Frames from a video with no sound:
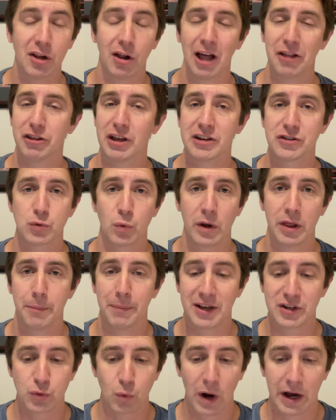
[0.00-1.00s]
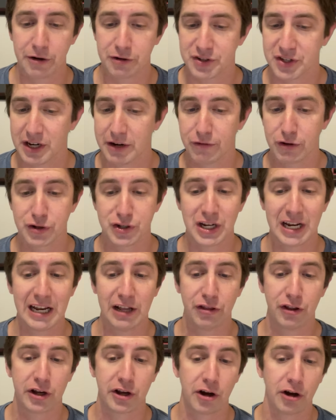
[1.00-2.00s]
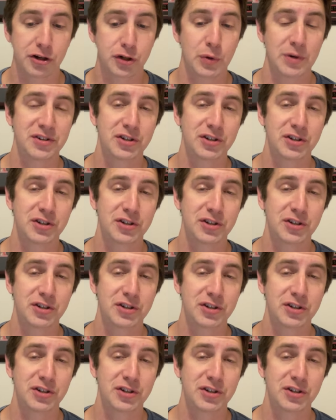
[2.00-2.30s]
I think he's one of the best wide receivers in the country.